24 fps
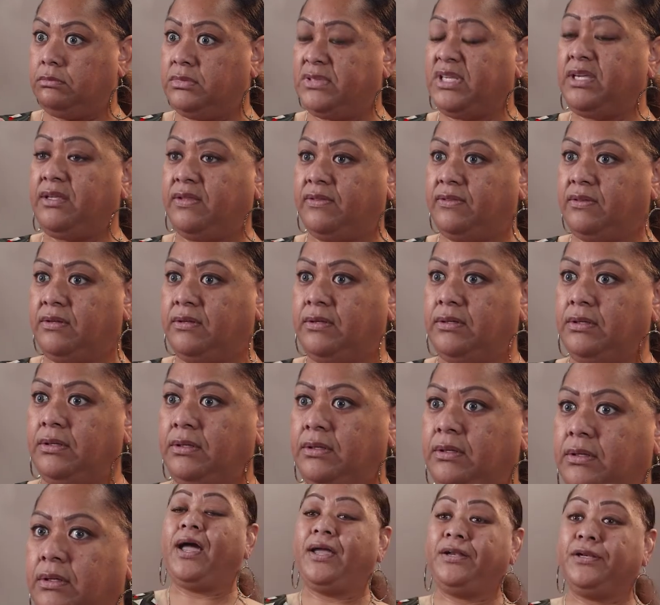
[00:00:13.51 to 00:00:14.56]
teeth.
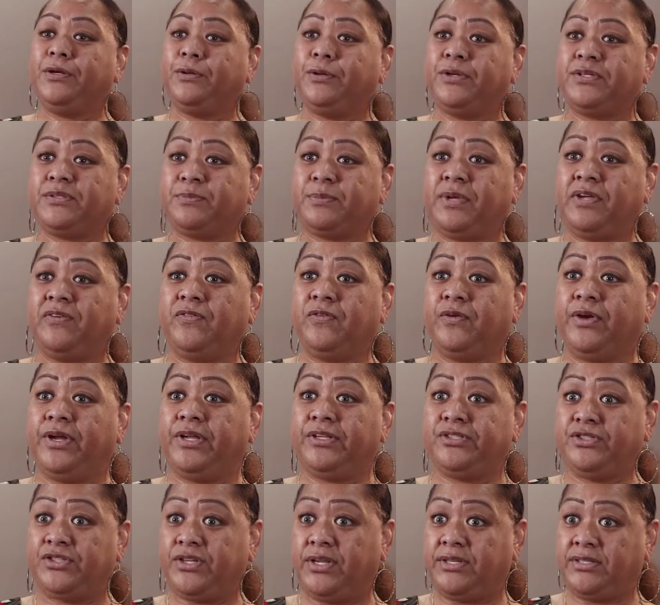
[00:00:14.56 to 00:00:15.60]
I noticed my
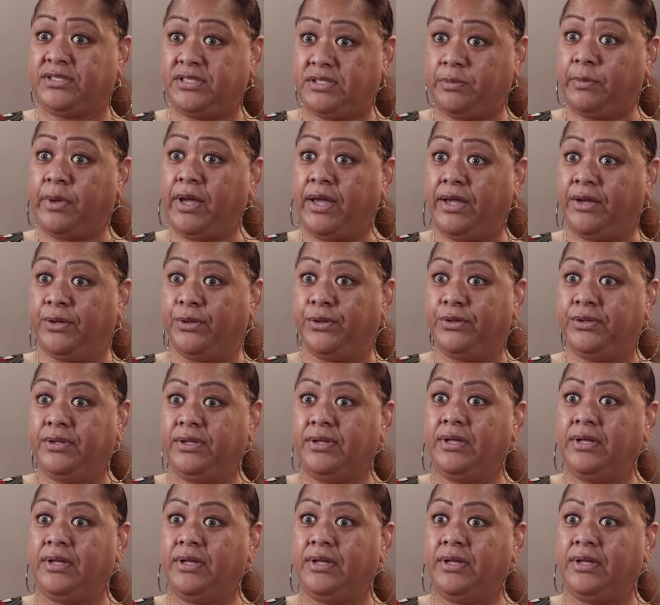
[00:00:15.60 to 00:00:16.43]
friend Jen's smile,